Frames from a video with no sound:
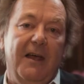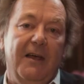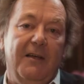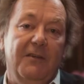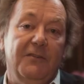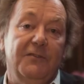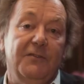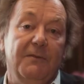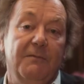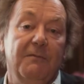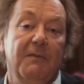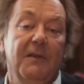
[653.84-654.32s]

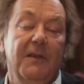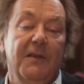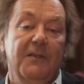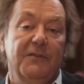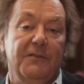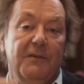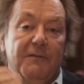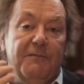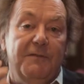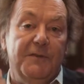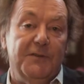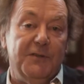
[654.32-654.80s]
some
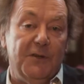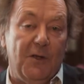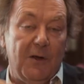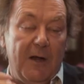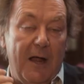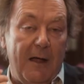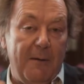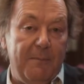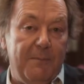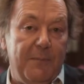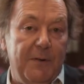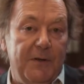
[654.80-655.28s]
physical
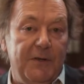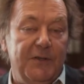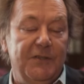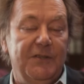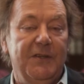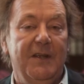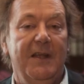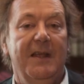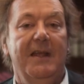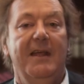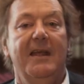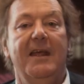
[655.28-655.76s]
outputs,
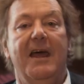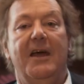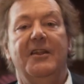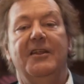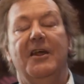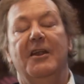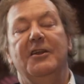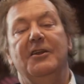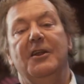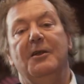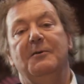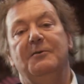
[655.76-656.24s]
and
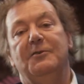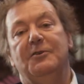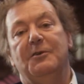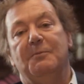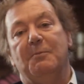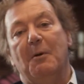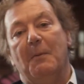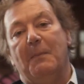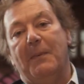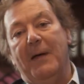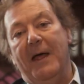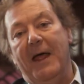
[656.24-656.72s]
then to
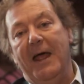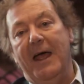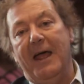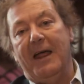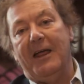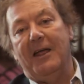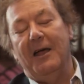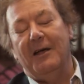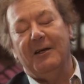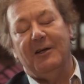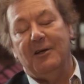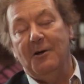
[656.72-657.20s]

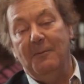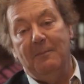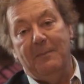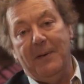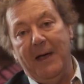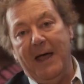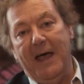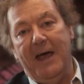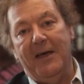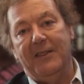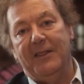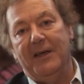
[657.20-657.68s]

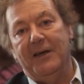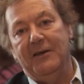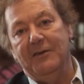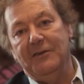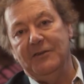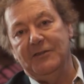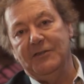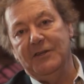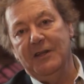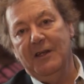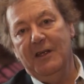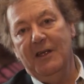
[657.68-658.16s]
compare
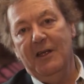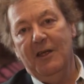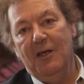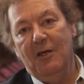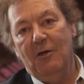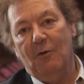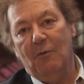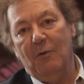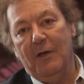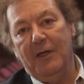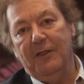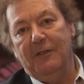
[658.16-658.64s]
those
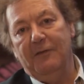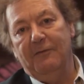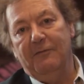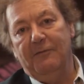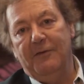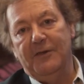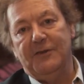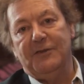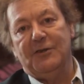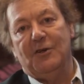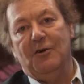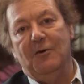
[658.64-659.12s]
with
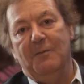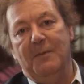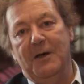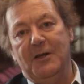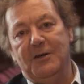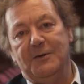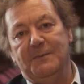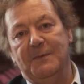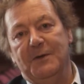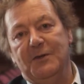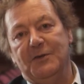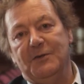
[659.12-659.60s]
physical
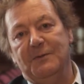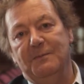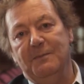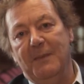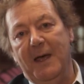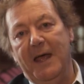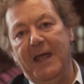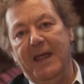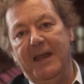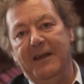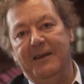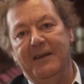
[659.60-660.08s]
measurements
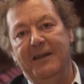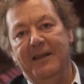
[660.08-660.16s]
made